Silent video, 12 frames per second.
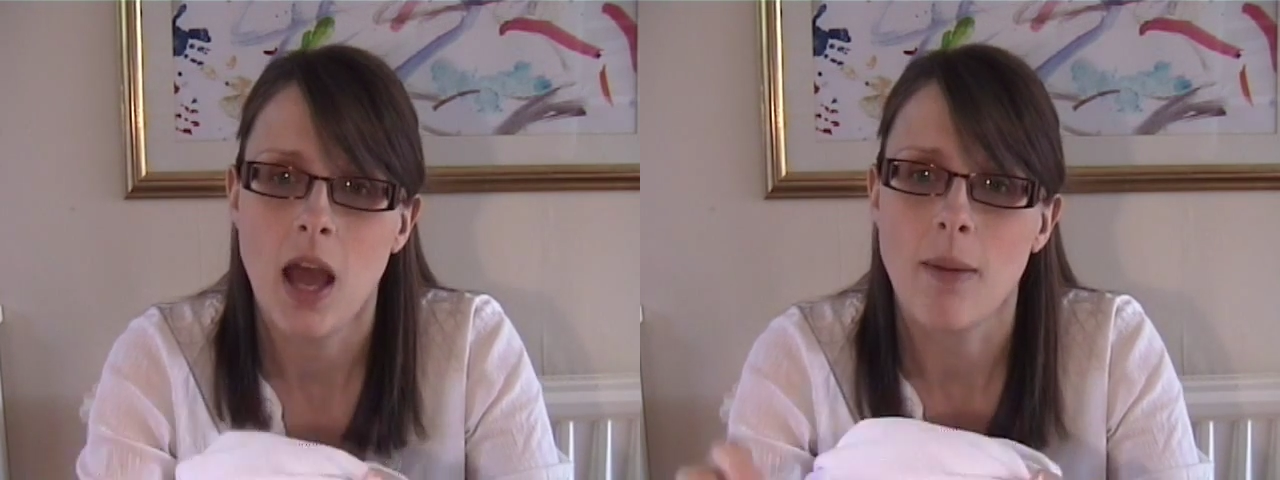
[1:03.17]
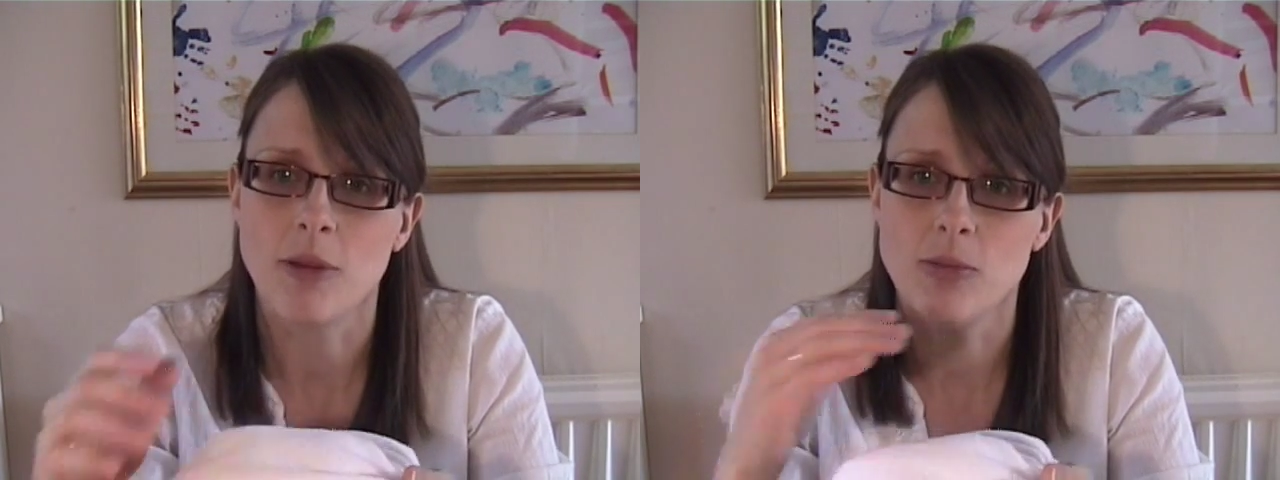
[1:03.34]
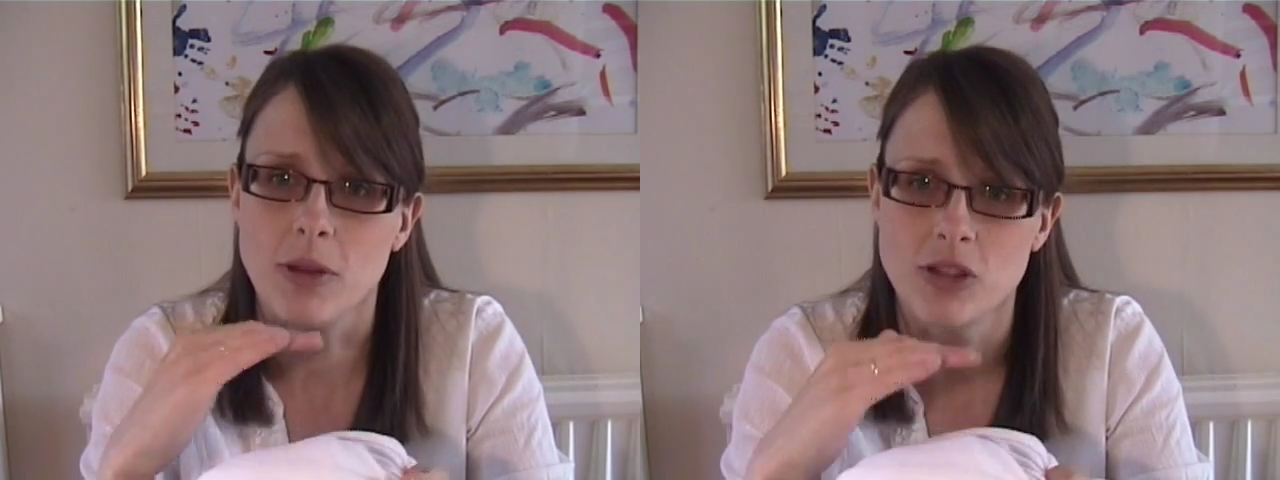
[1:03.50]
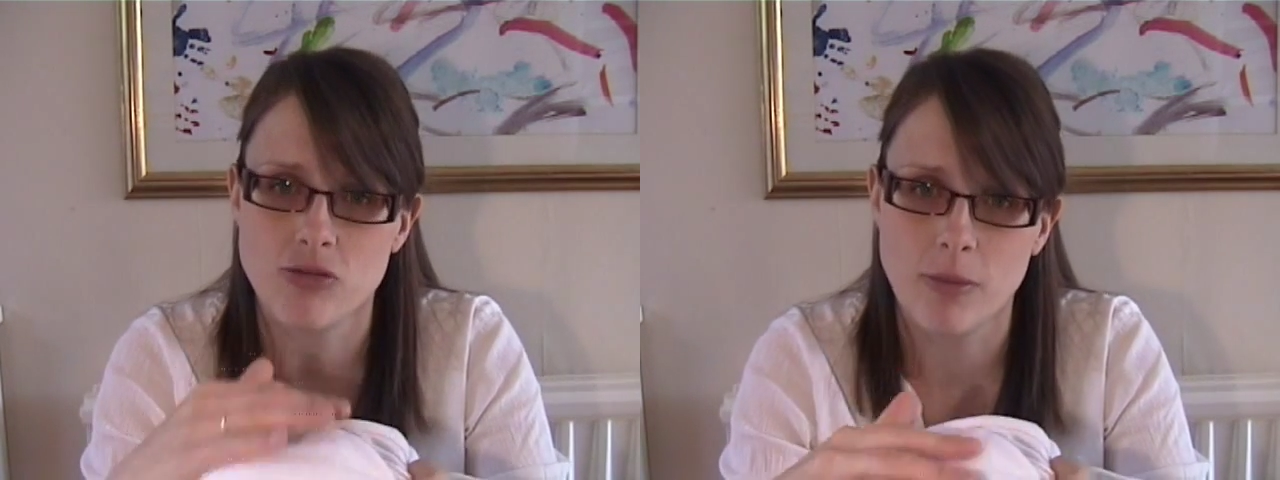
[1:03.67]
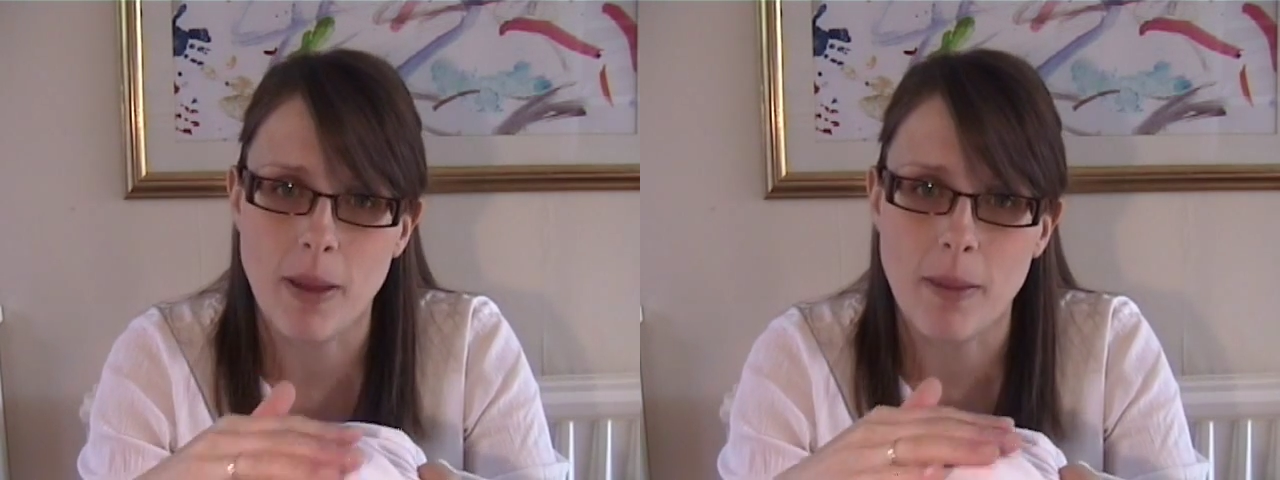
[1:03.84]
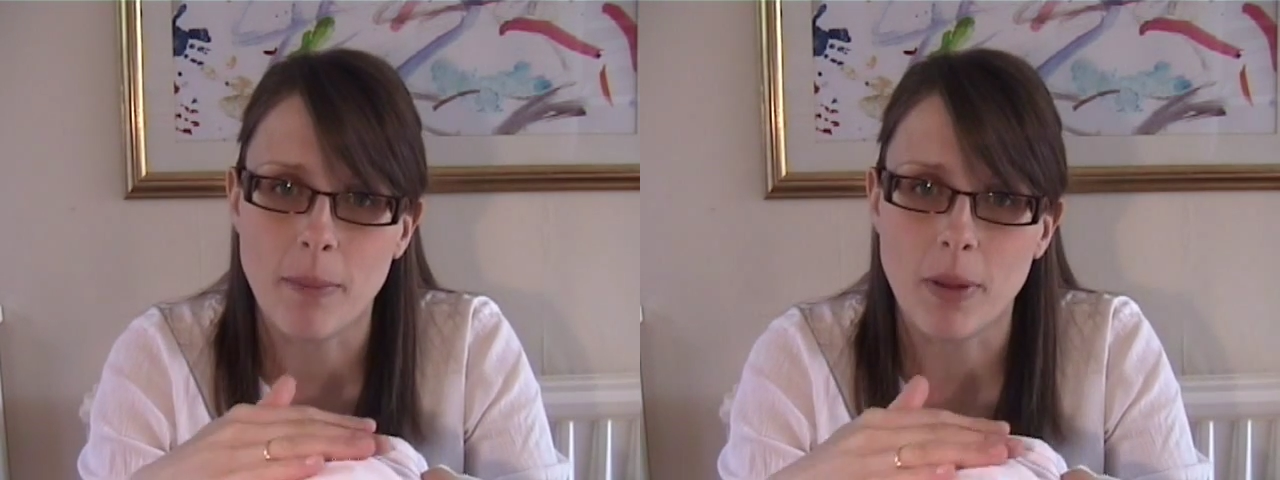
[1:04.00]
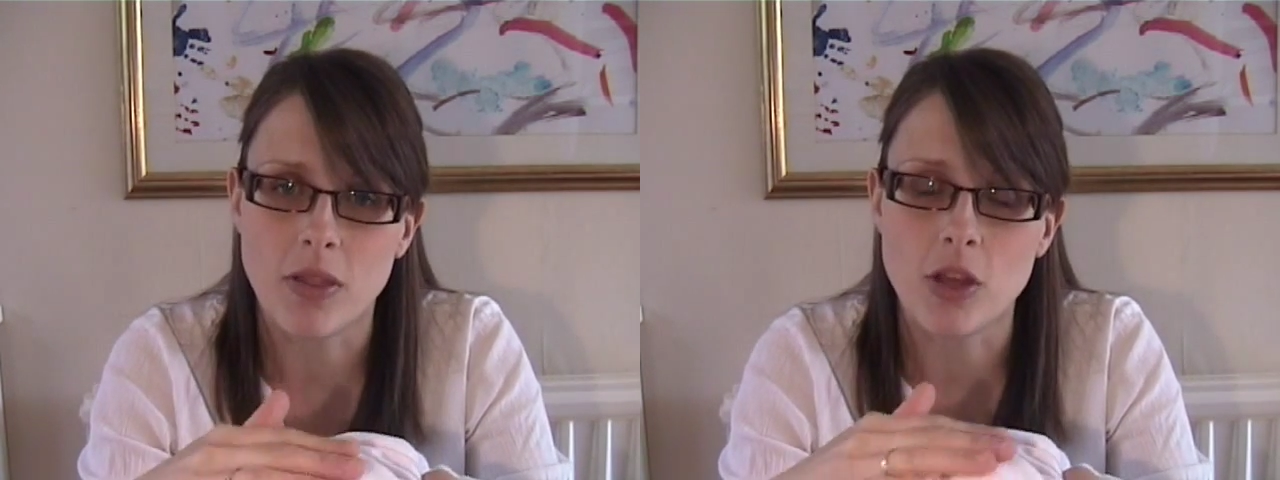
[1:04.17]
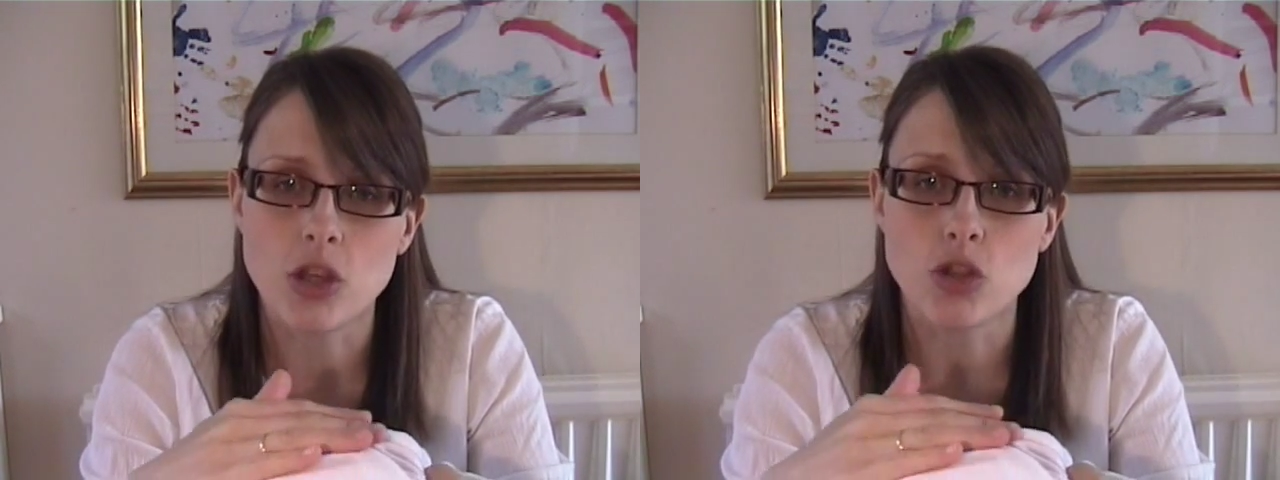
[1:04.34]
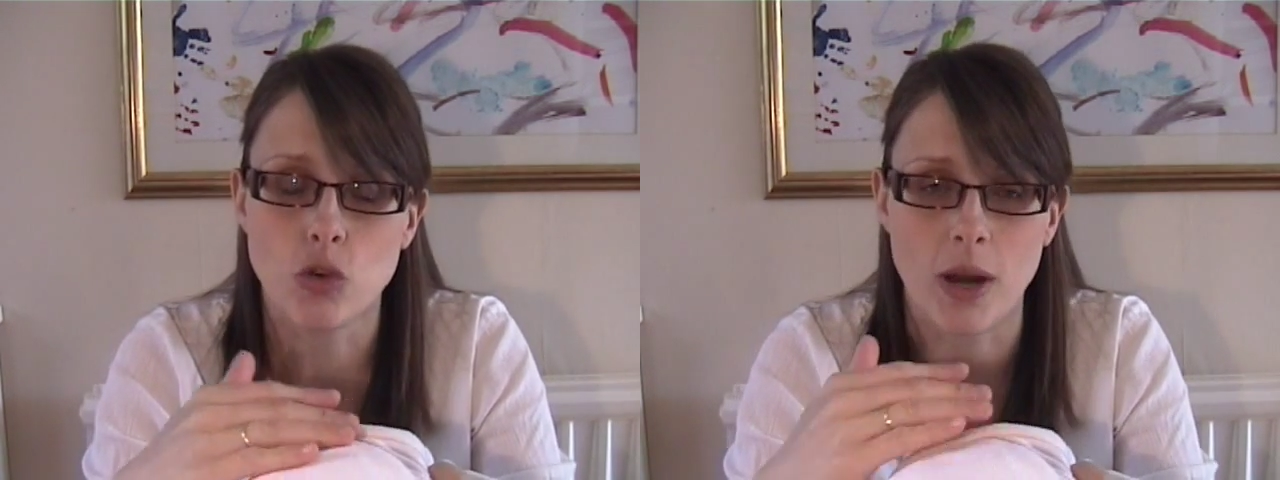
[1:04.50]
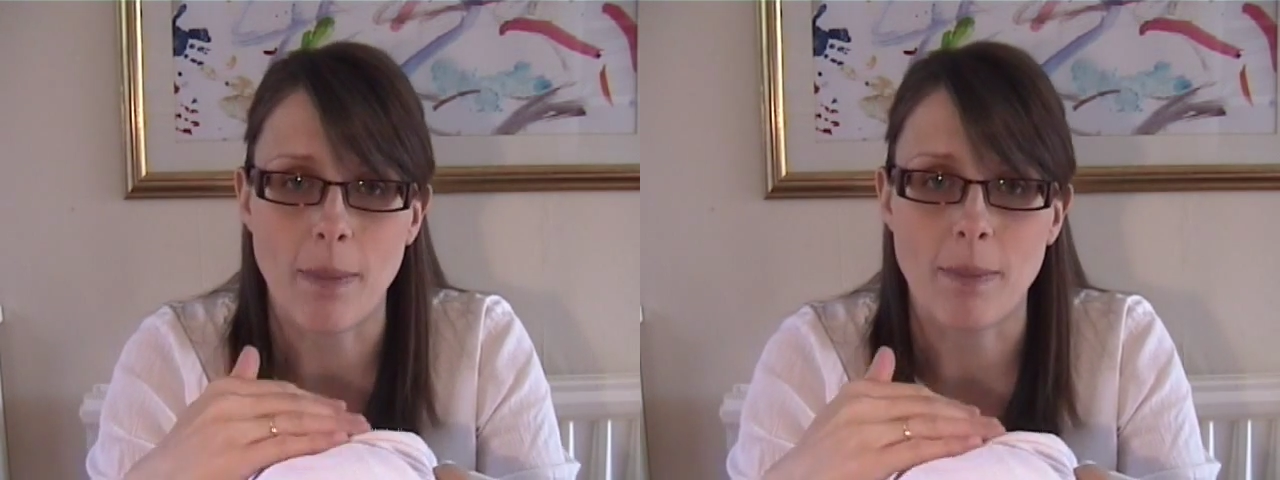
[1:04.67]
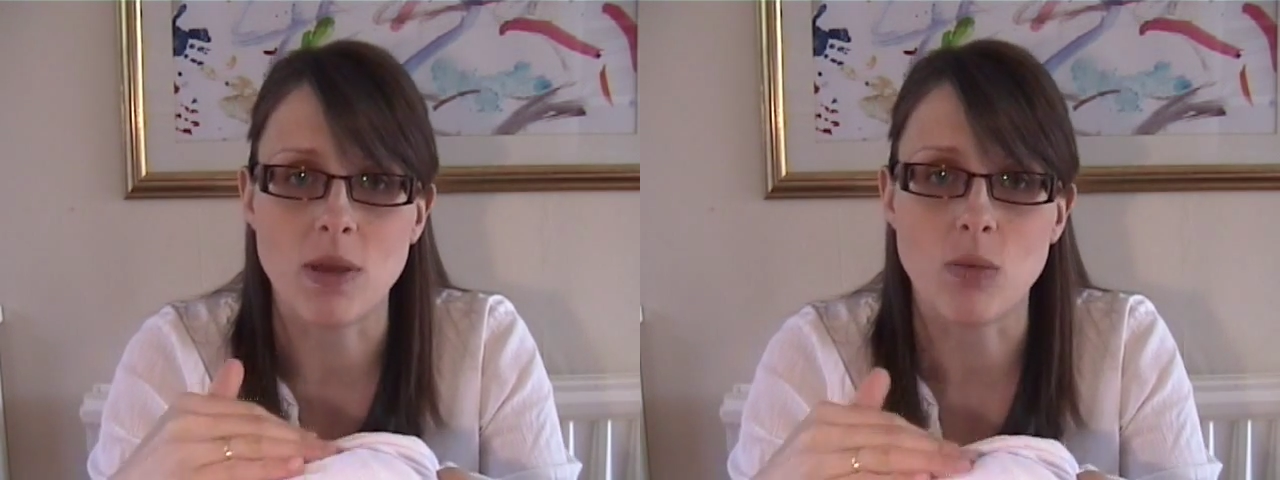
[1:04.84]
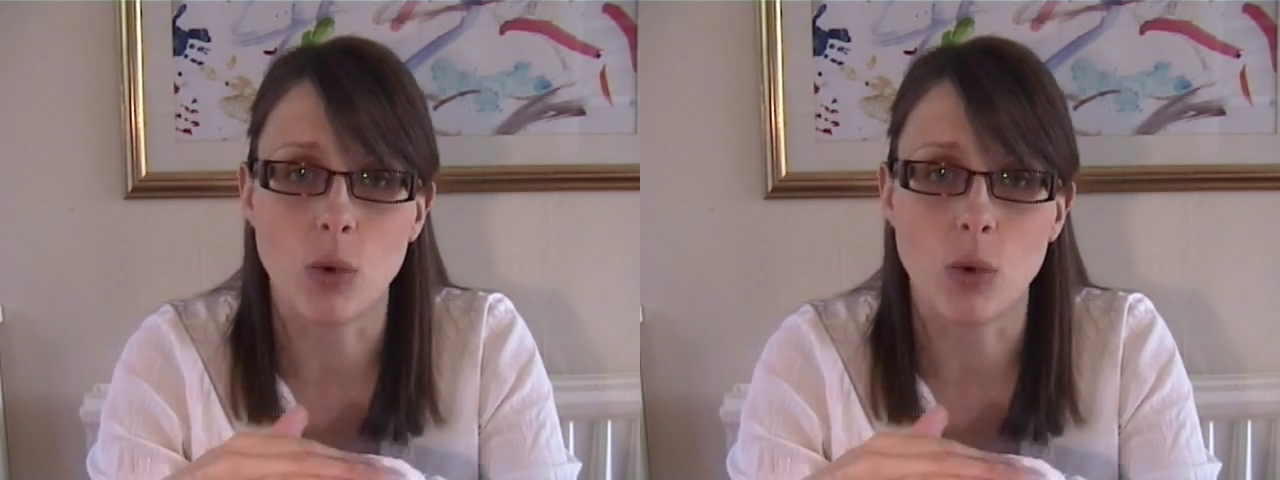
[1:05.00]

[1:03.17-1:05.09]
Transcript: I mean, you must remember that your nappy